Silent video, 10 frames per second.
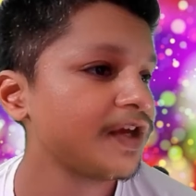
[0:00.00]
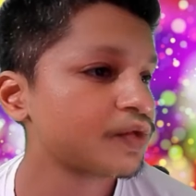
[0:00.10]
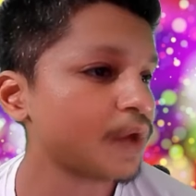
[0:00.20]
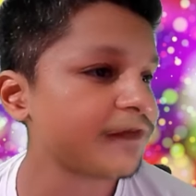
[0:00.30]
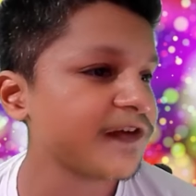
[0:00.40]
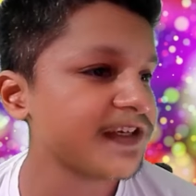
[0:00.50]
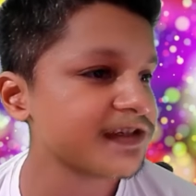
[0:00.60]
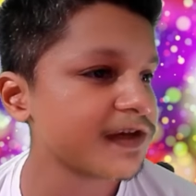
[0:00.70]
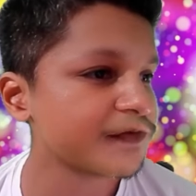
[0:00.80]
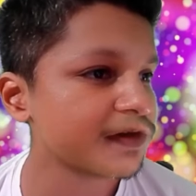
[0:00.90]
So f it is
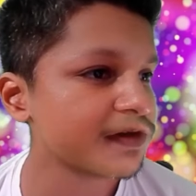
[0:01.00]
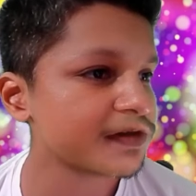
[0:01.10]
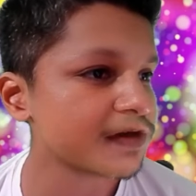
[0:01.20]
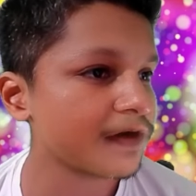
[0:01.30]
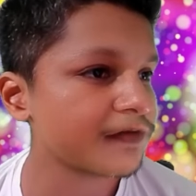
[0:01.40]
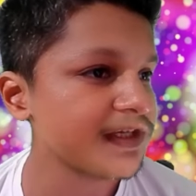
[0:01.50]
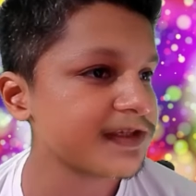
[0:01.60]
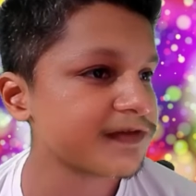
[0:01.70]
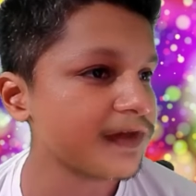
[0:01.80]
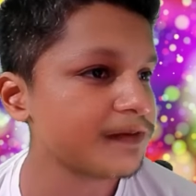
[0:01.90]
is the worst of
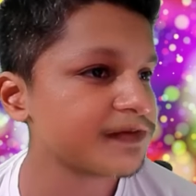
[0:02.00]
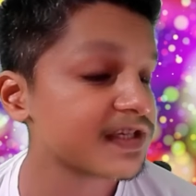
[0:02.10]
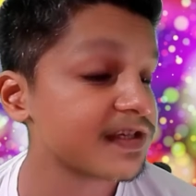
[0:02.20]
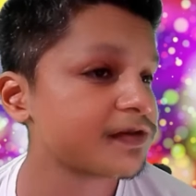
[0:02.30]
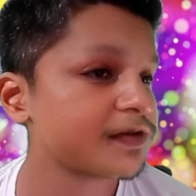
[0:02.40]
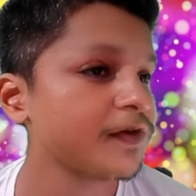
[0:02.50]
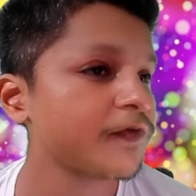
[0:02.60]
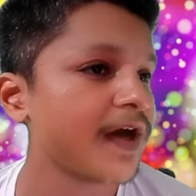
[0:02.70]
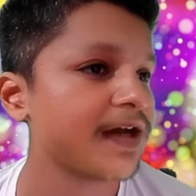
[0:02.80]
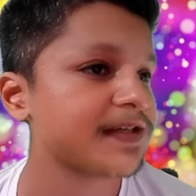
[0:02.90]
these films since Too
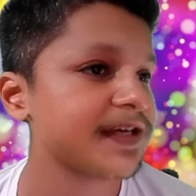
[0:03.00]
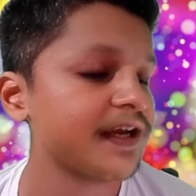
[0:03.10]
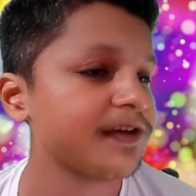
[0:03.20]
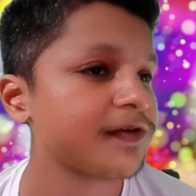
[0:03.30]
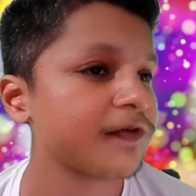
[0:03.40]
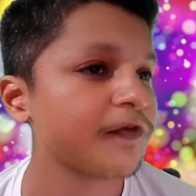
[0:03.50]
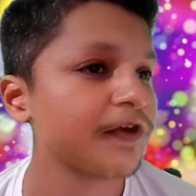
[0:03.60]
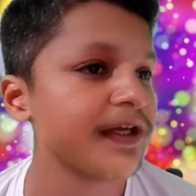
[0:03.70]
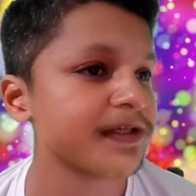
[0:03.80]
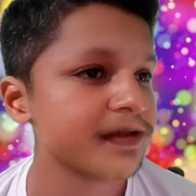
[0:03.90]
Fast and Too
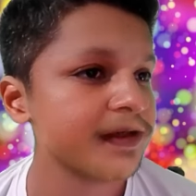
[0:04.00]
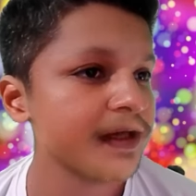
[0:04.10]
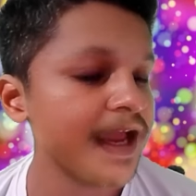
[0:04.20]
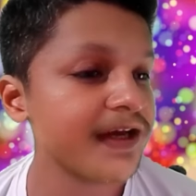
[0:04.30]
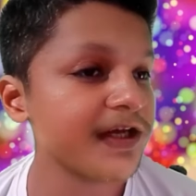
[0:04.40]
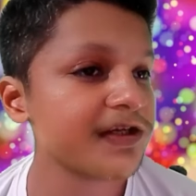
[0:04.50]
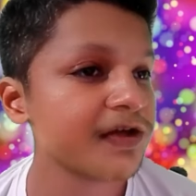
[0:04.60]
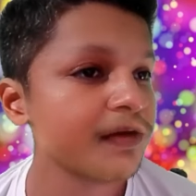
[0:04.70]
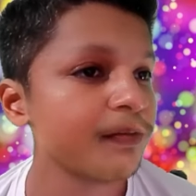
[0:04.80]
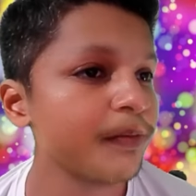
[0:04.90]
Furious, and it
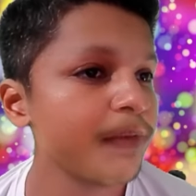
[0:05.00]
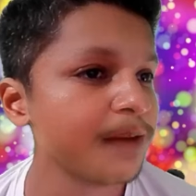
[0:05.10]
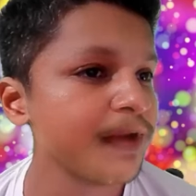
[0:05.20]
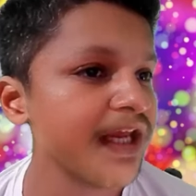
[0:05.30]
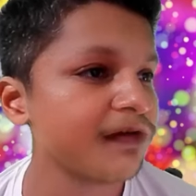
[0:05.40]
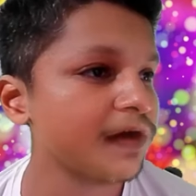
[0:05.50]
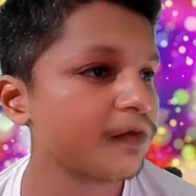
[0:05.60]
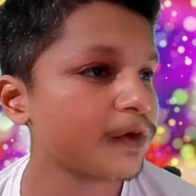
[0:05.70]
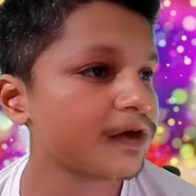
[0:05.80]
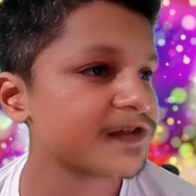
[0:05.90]
may be even
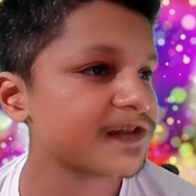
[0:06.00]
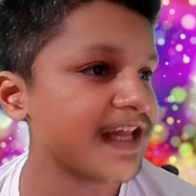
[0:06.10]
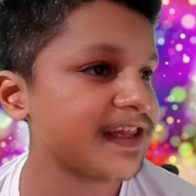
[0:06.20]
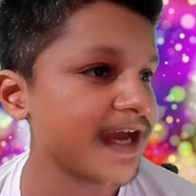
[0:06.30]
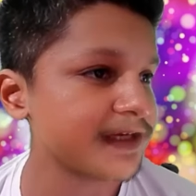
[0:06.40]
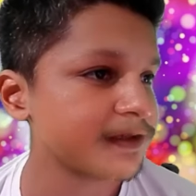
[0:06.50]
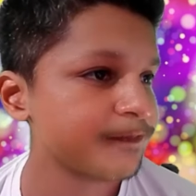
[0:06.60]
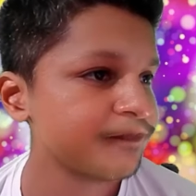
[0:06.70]
worse than that.